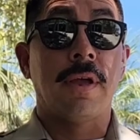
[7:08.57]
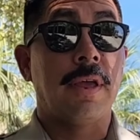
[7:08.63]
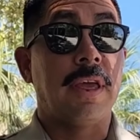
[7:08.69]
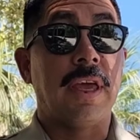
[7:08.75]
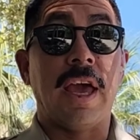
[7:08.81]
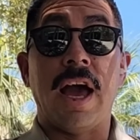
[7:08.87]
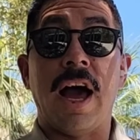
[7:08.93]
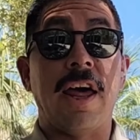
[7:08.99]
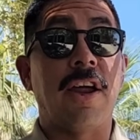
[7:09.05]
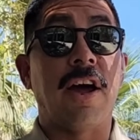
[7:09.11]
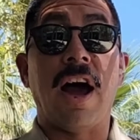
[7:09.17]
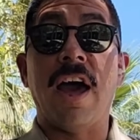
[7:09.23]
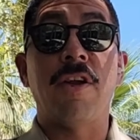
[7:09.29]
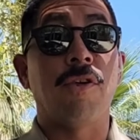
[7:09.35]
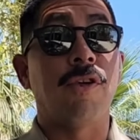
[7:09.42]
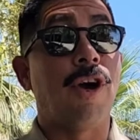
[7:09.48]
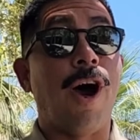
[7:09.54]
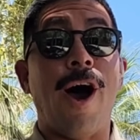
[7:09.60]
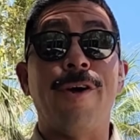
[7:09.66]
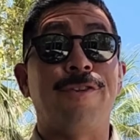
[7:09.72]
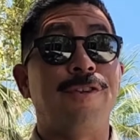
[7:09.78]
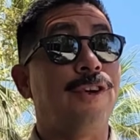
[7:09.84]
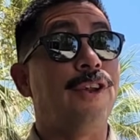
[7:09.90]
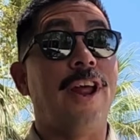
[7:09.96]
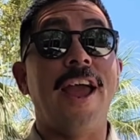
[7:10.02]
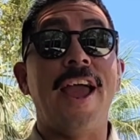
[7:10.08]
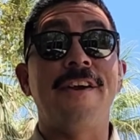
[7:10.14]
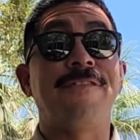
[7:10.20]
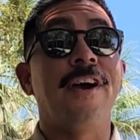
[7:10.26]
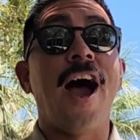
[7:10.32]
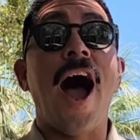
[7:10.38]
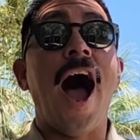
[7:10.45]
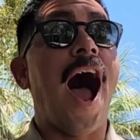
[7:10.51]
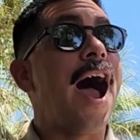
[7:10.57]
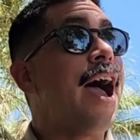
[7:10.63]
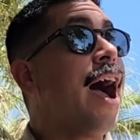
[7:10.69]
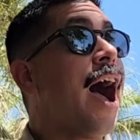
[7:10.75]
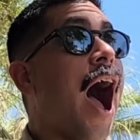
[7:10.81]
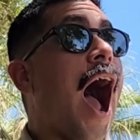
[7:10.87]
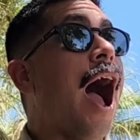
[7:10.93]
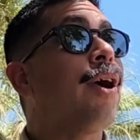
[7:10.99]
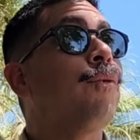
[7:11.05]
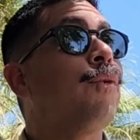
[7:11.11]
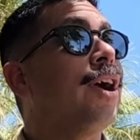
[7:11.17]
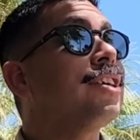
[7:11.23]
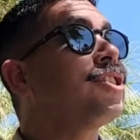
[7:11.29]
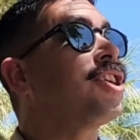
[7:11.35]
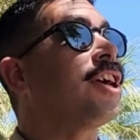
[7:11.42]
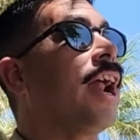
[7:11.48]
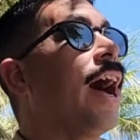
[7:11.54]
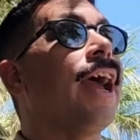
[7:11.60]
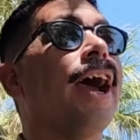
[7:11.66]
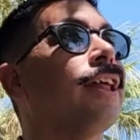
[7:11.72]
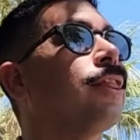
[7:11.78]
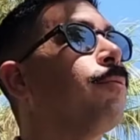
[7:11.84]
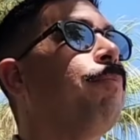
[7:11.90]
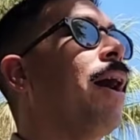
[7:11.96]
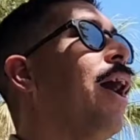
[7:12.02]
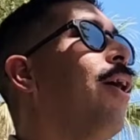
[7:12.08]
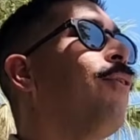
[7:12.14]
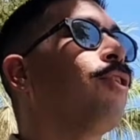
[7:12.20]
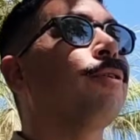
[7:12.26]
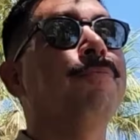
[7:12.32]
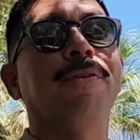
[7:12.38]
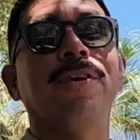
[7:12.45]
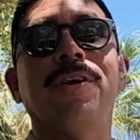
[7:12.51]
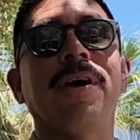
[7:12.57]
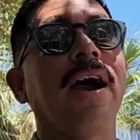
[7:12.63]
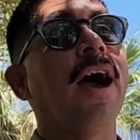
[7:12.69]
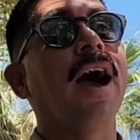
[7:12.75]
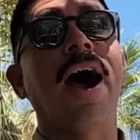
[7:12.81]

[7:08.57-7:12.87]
Yeah, I don't, you I don't, know, I, dude, I, you know. I, I wish that I had the power to put up.